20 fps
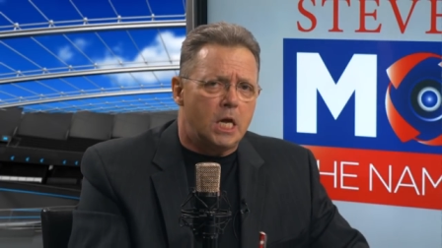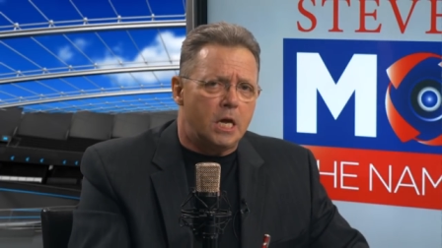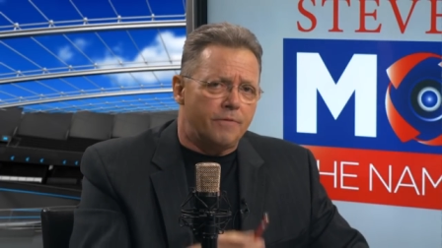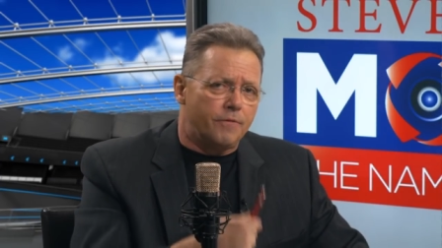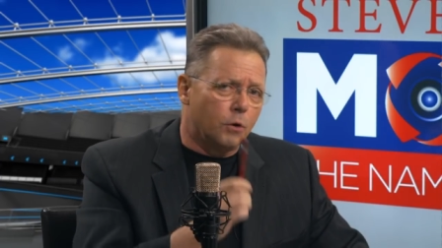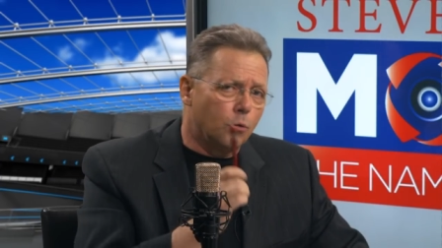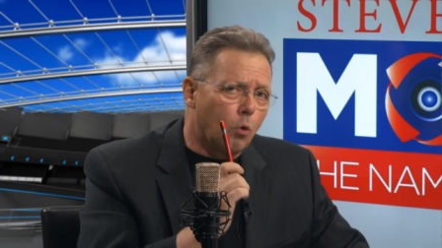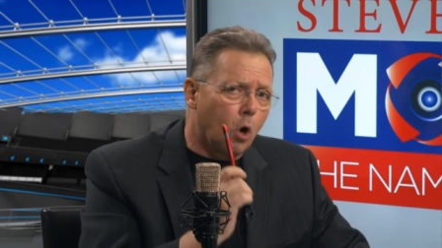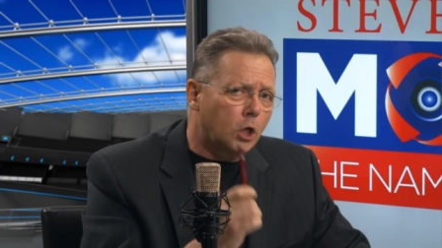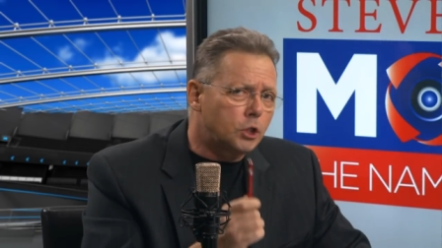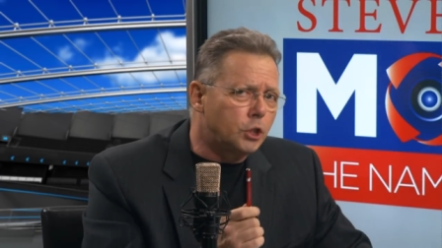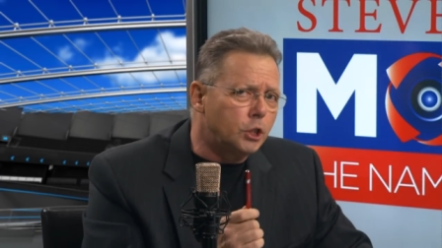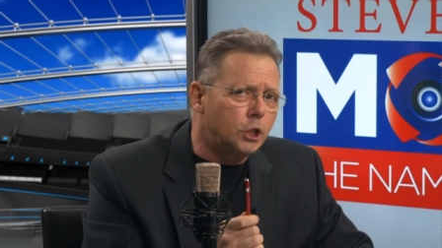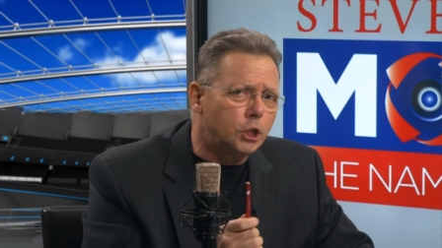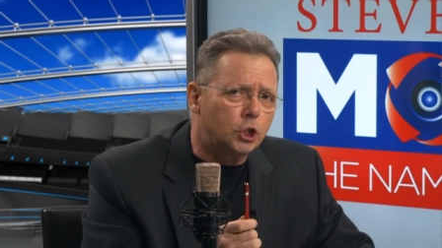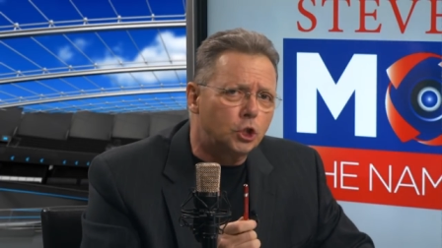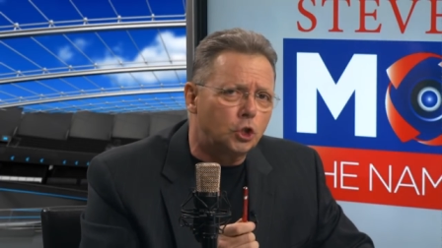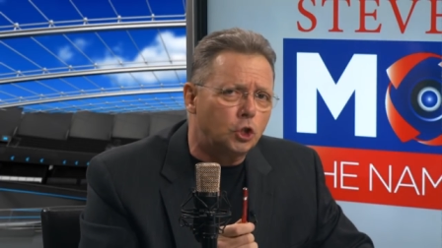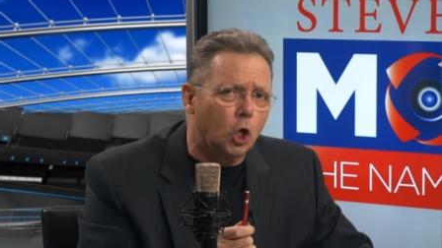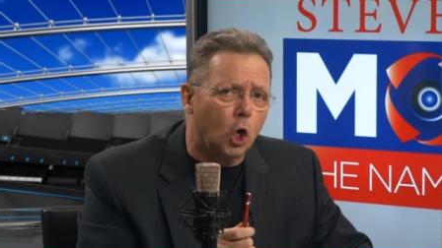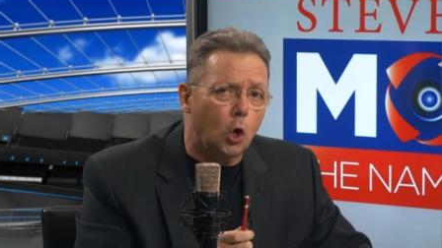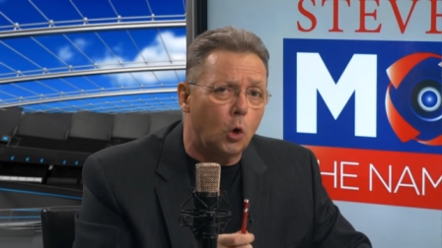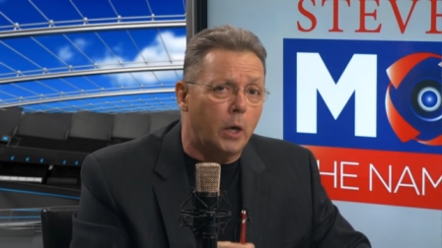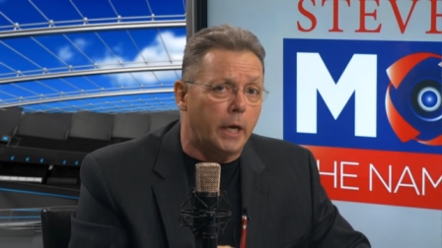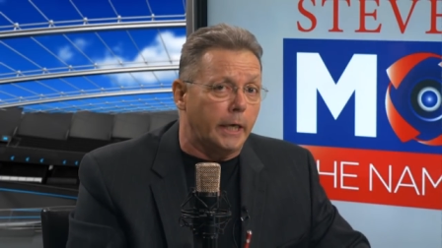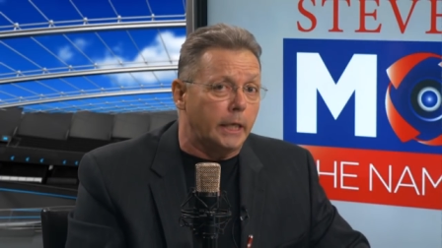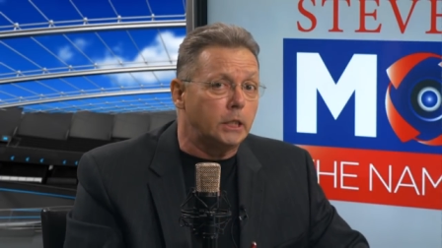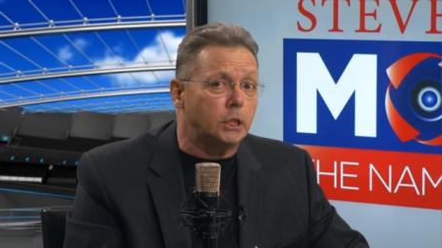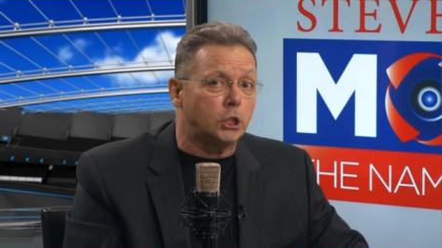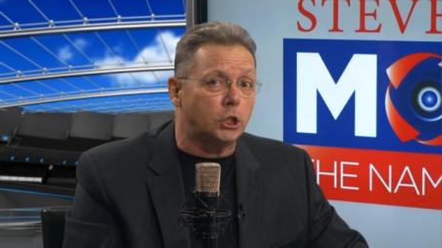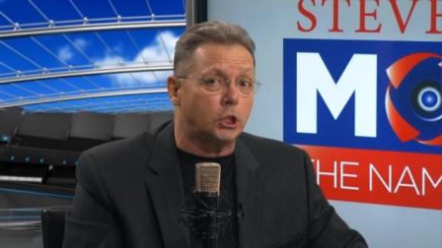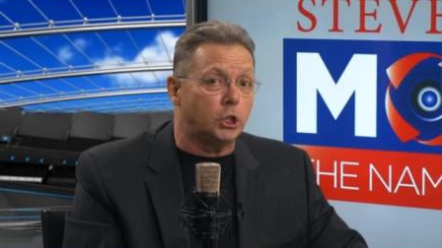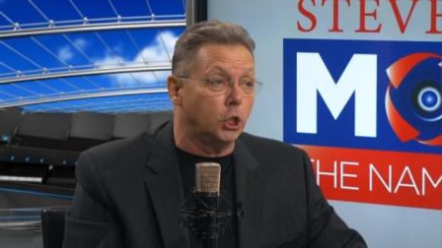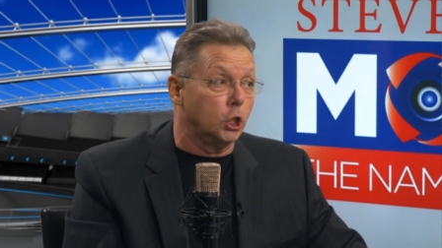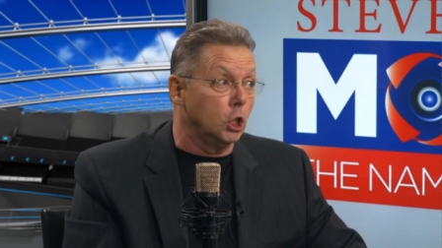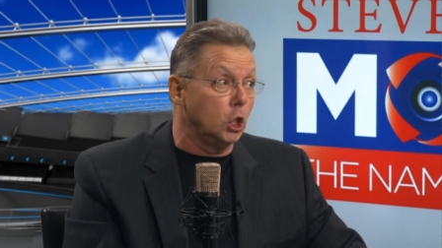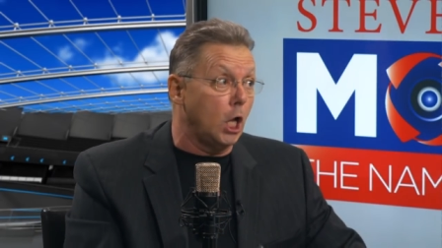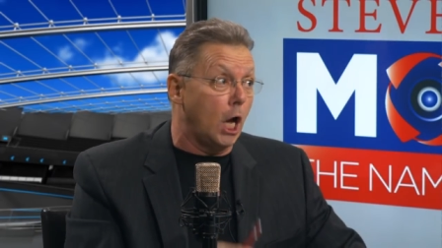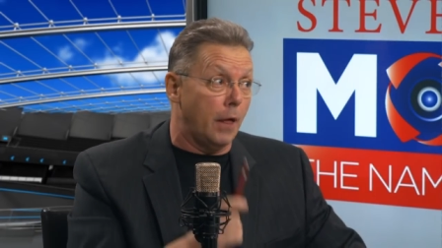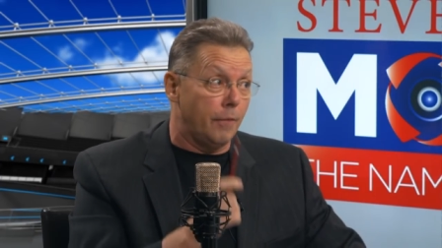If you're watching this show and it's
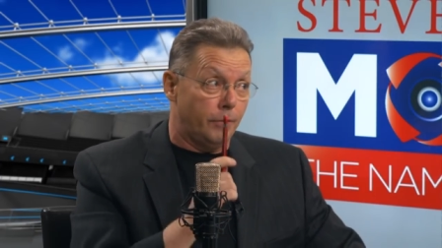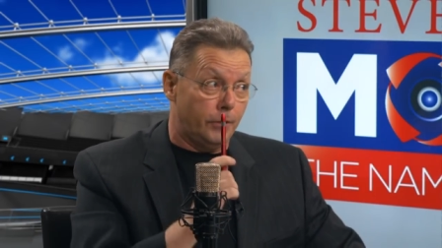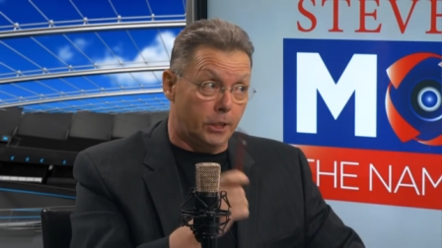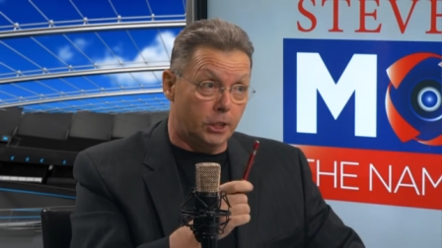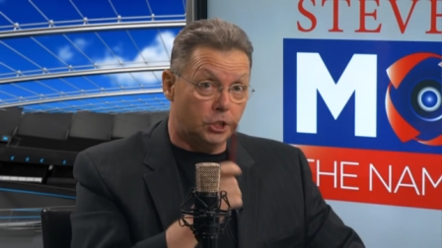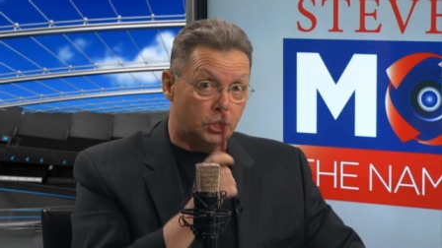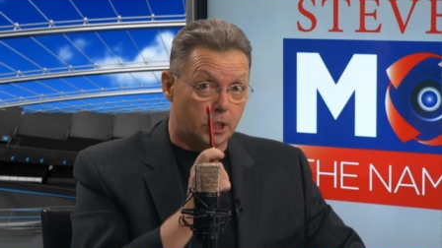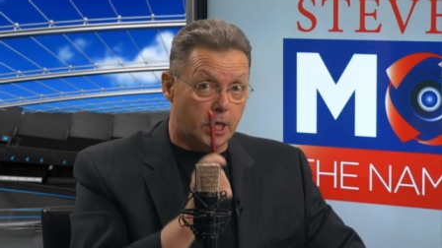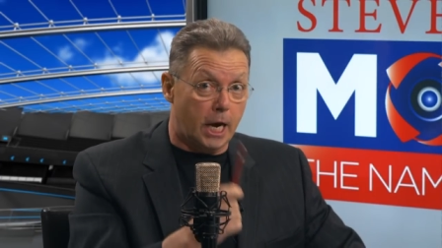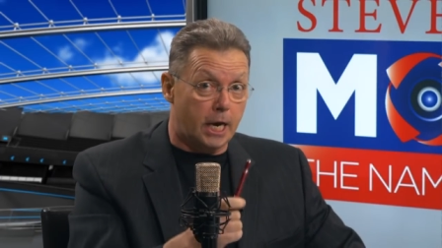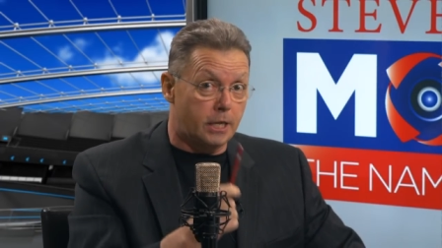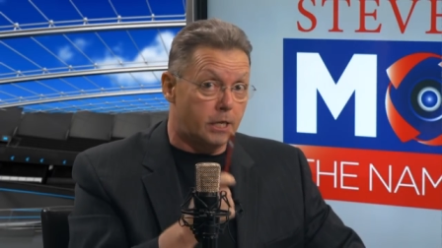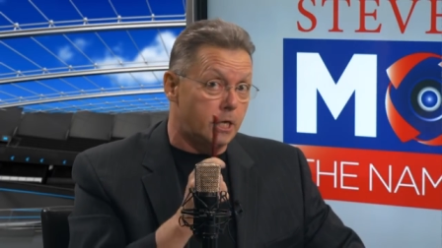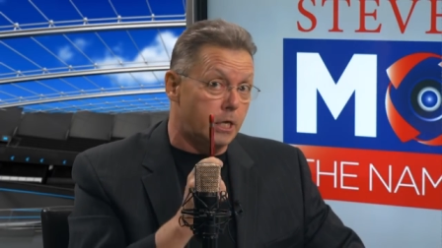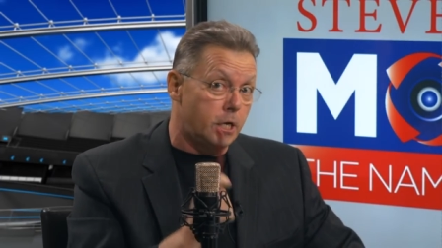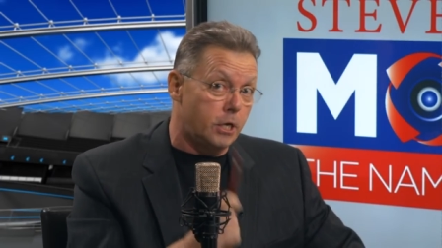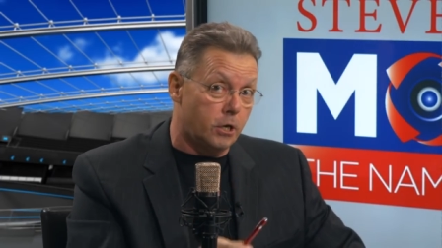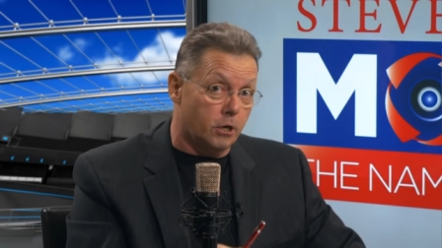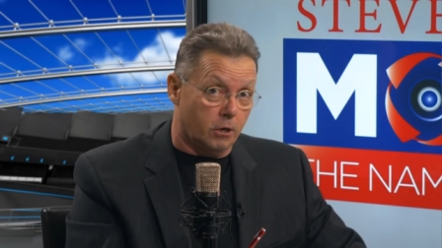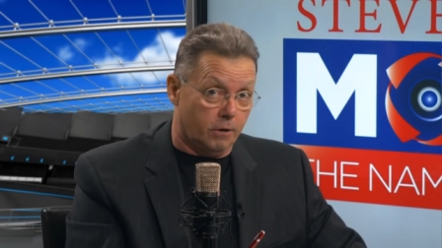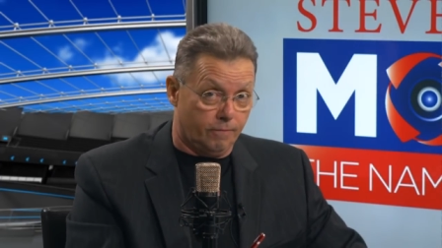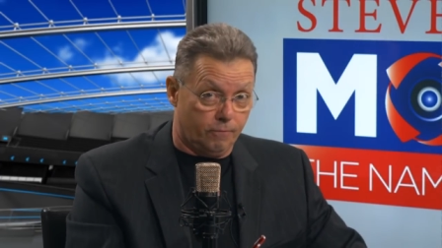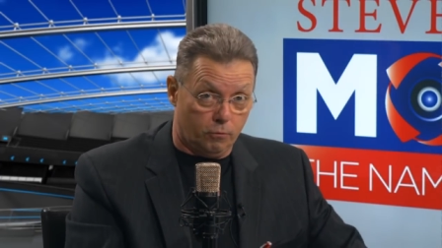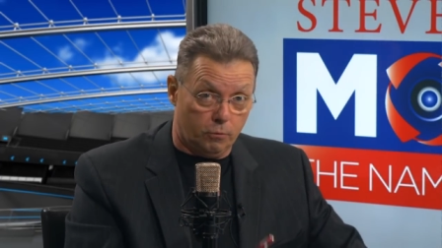still on this side of the year,